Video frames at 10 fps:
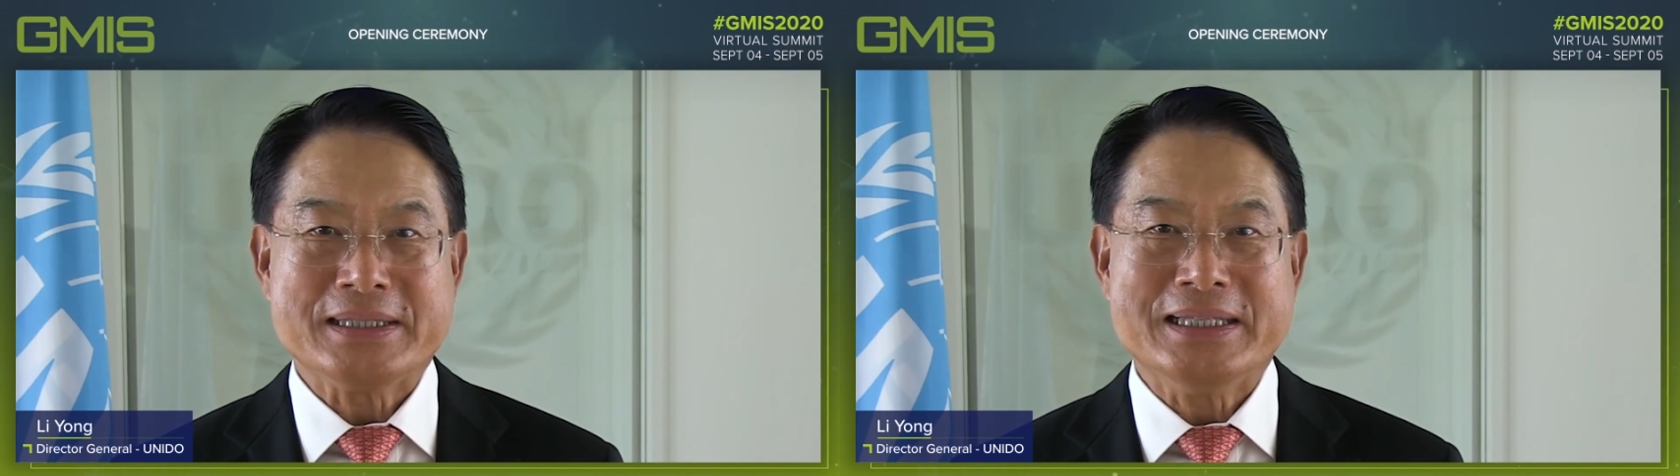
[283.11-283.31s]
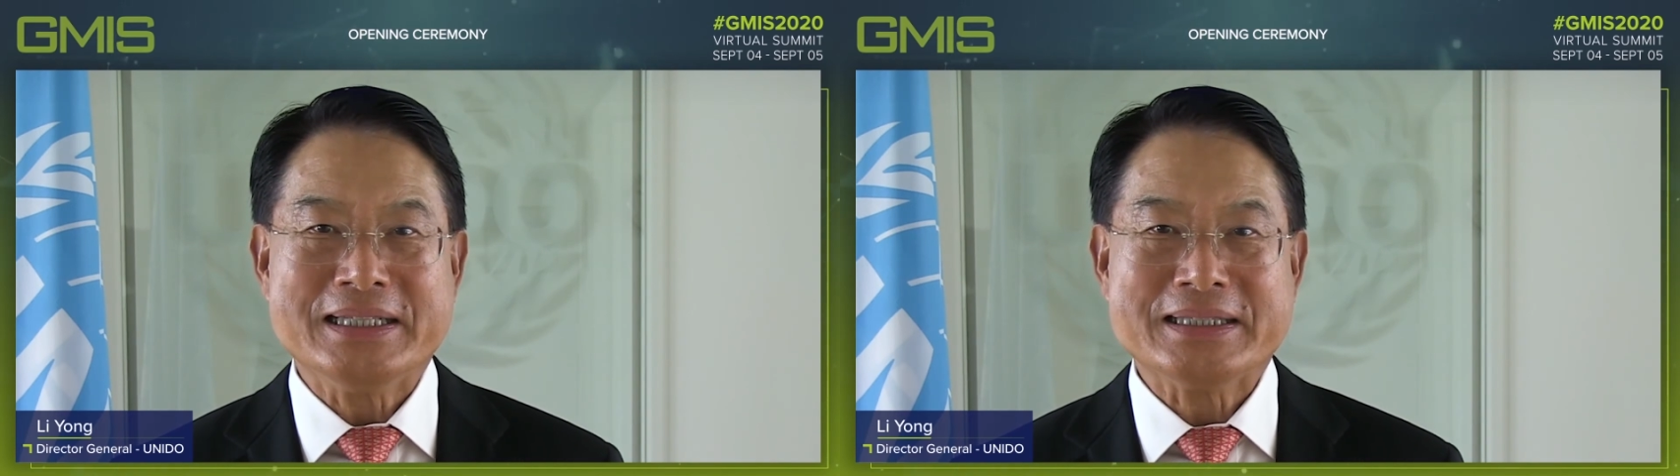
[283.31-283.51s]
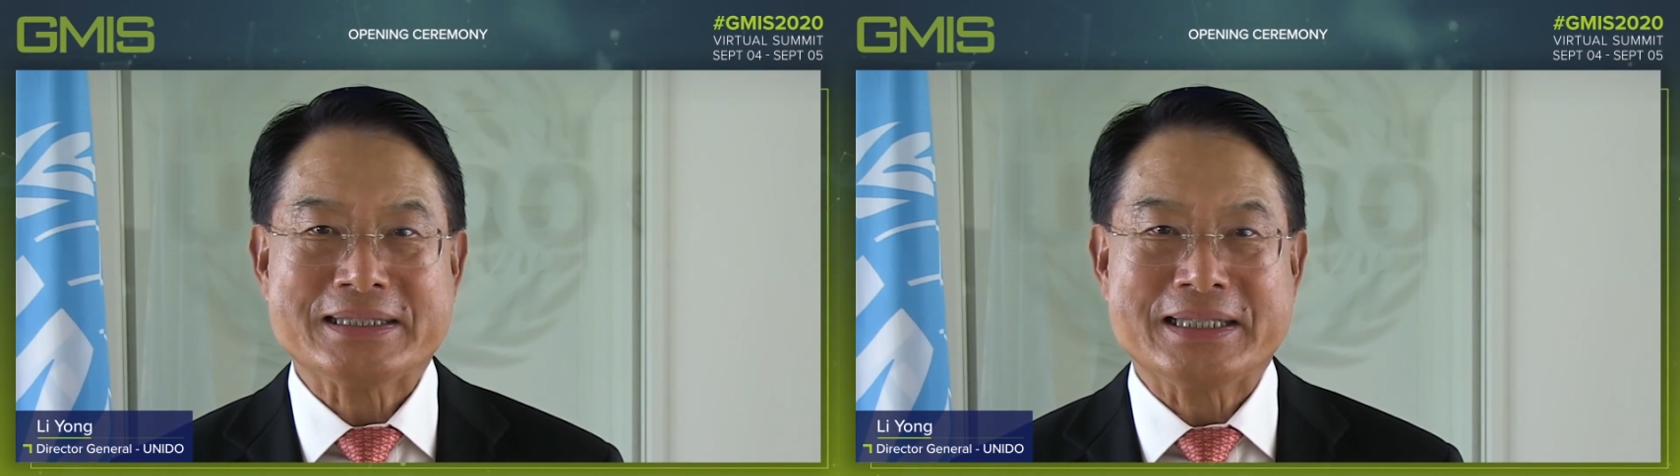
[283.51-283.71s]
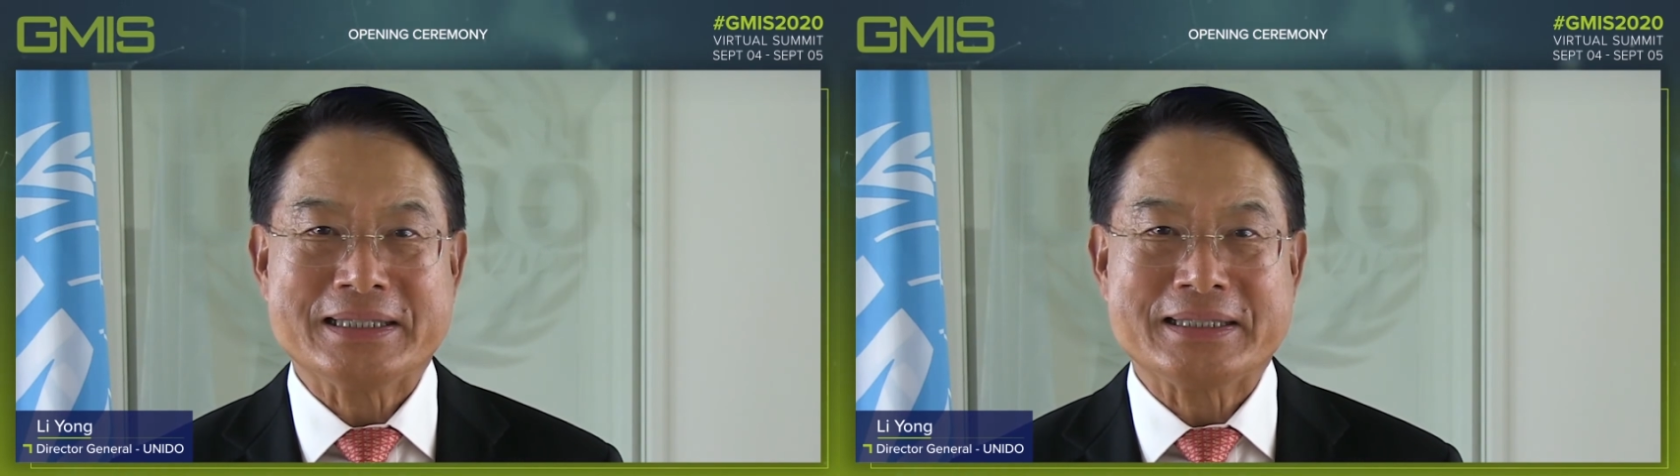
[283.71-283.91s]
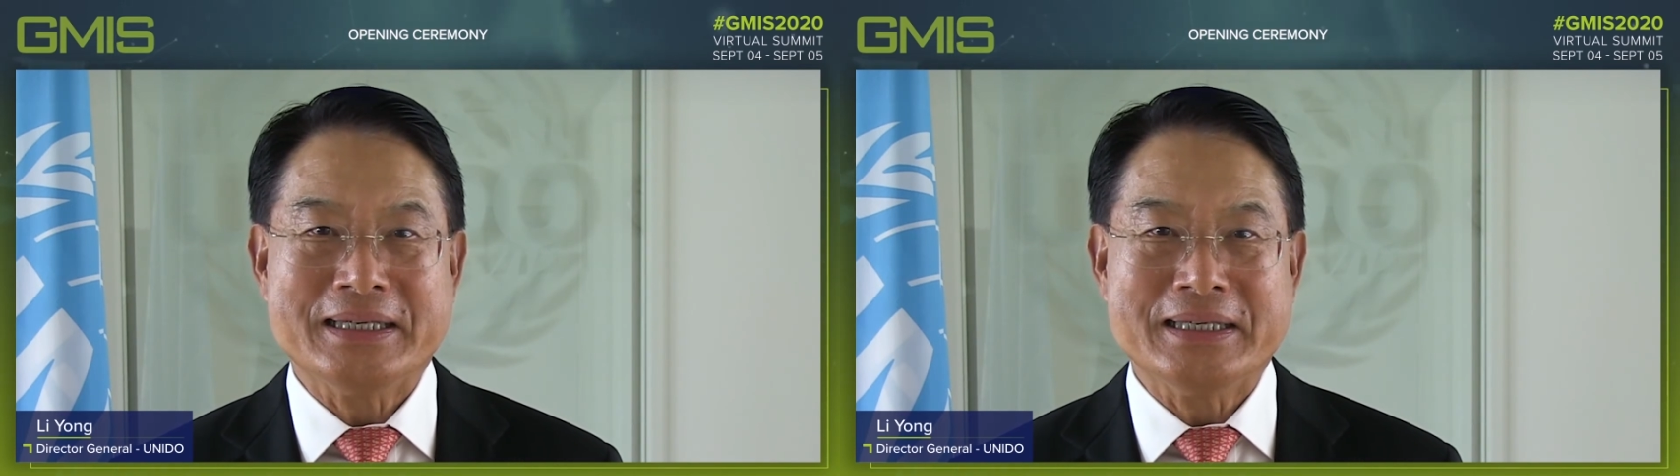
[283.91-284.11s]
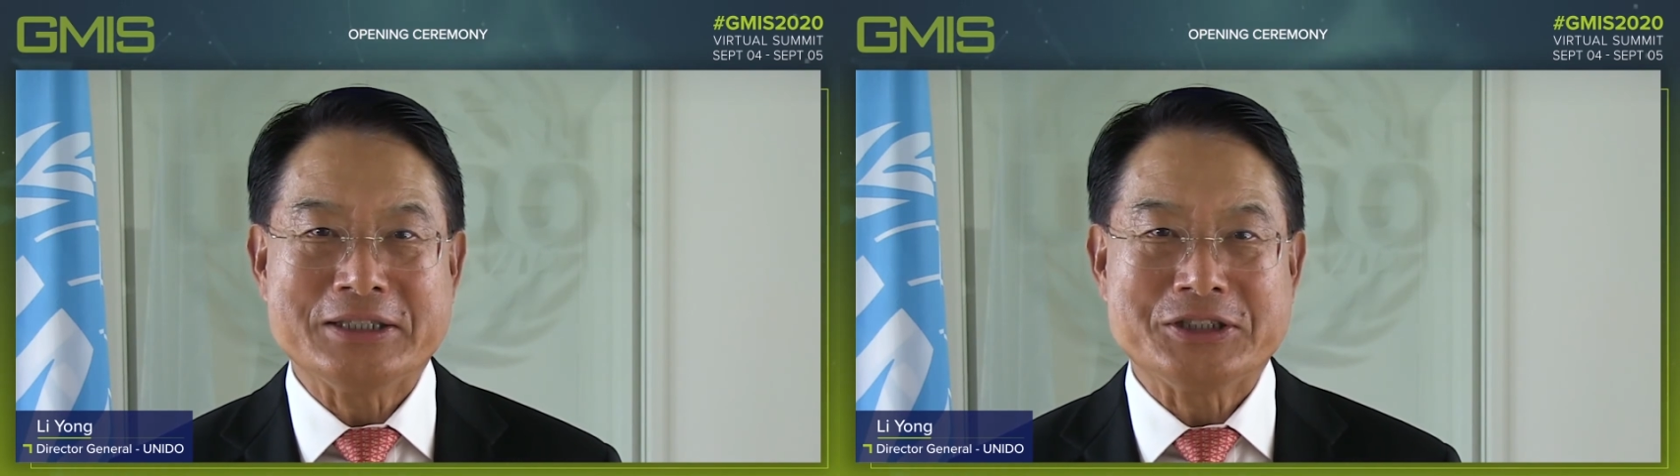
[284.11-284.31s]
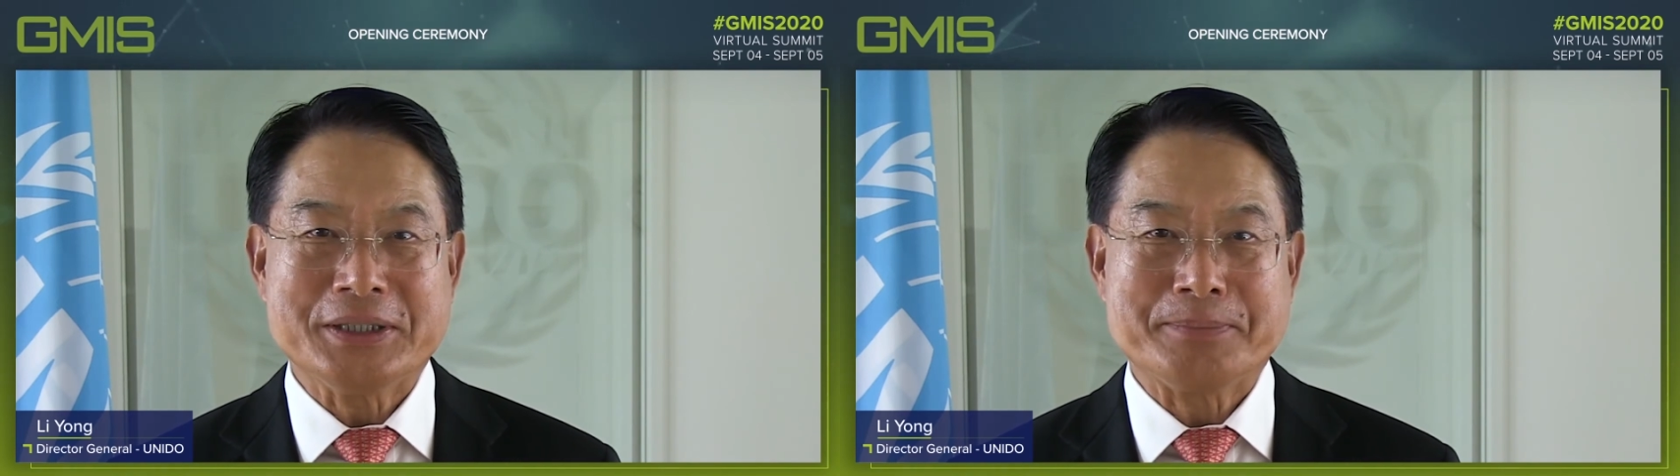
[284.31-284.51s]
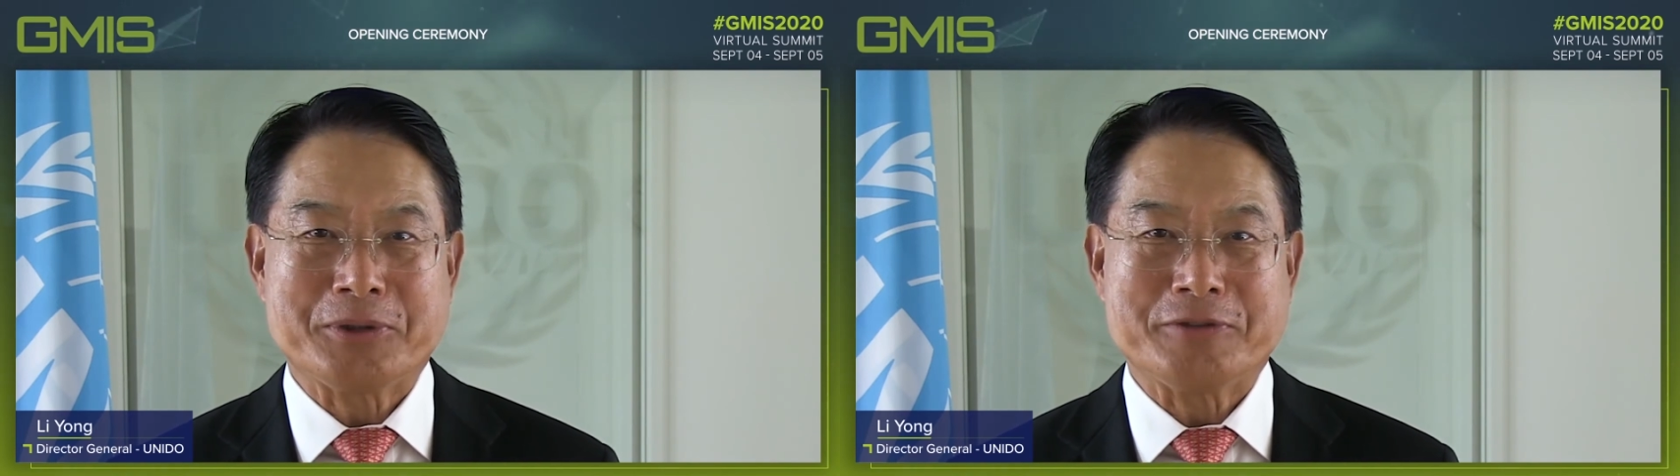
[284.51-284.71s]
link
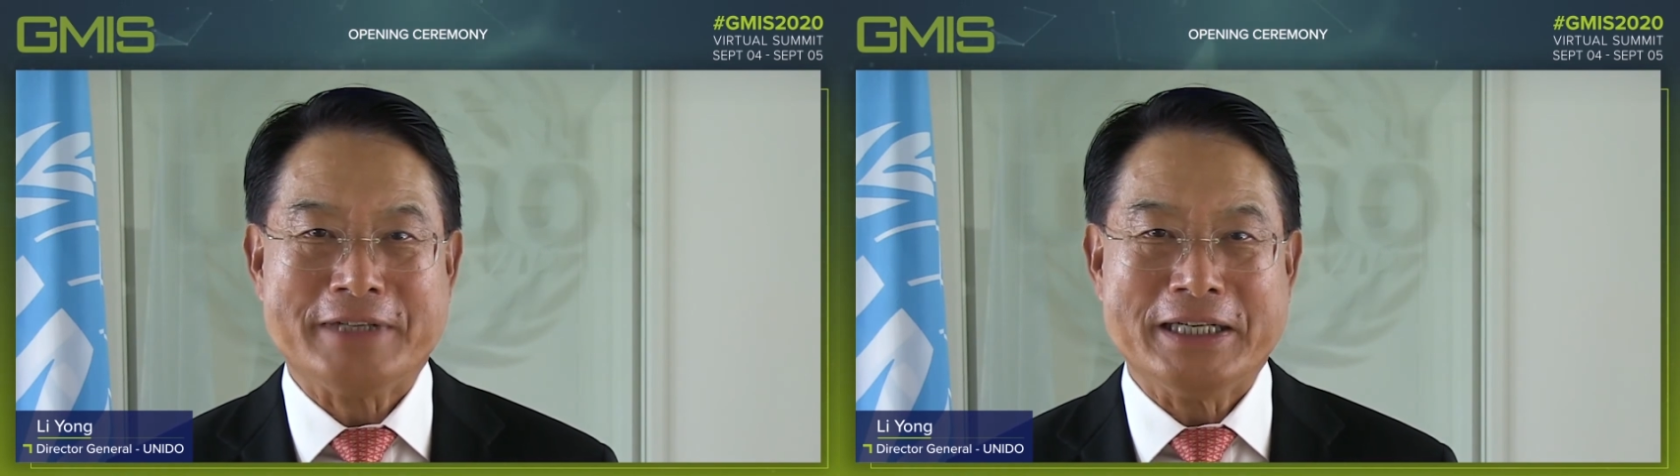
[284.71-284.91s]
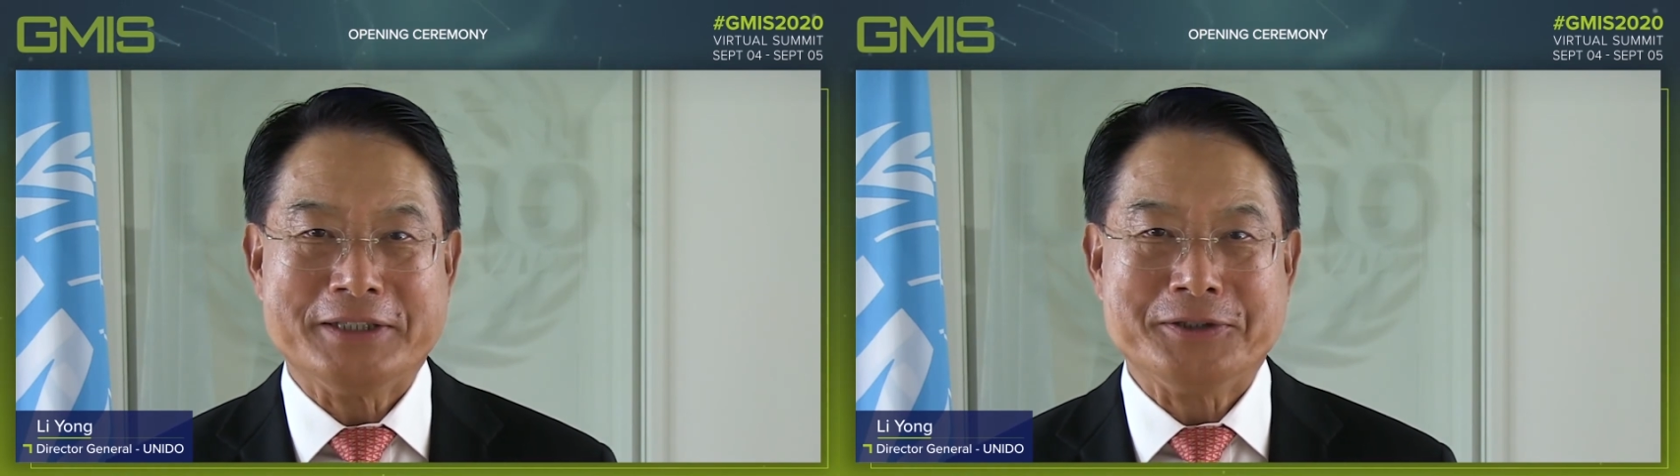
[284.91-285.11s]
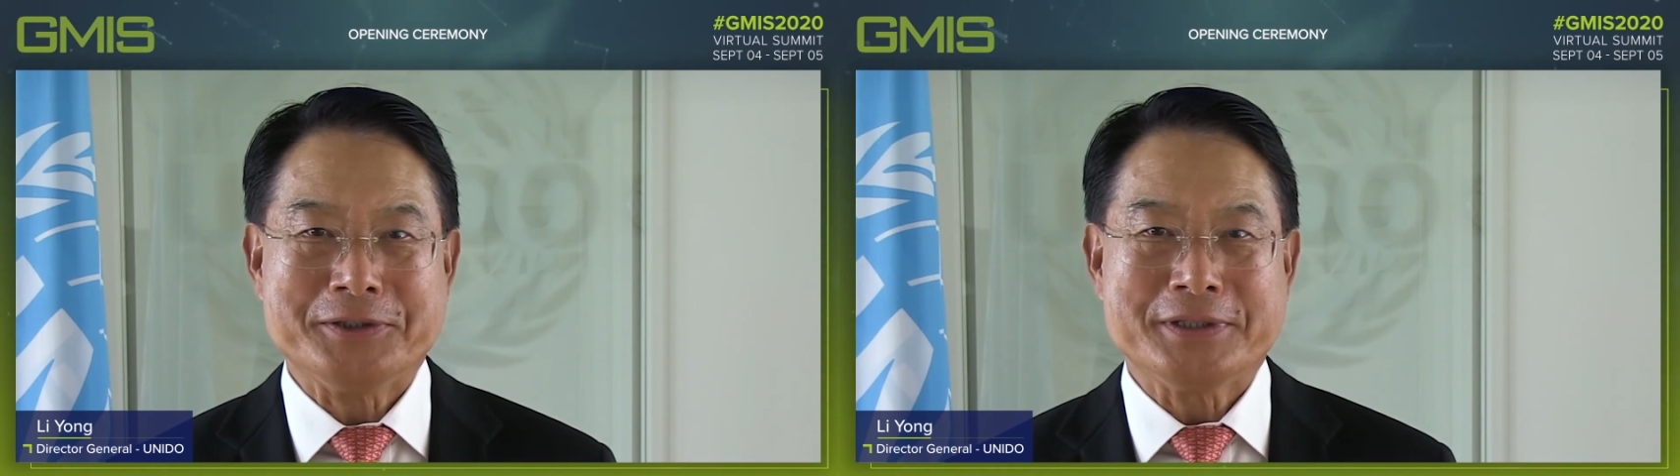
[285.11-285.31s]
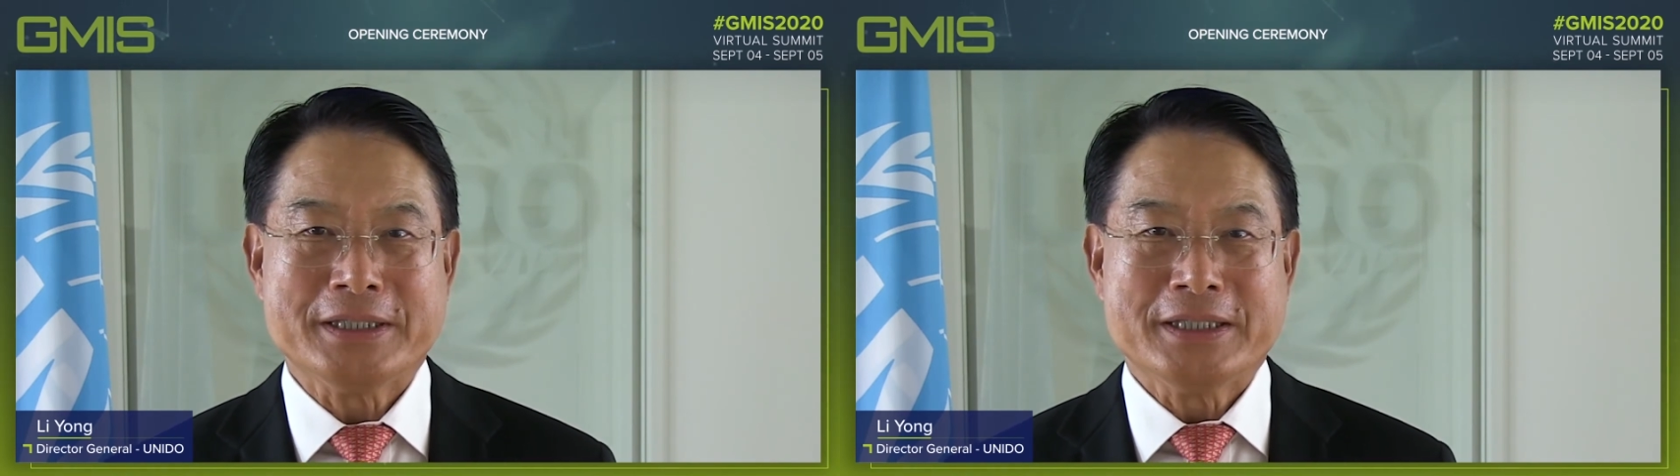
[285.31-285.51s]
technology providers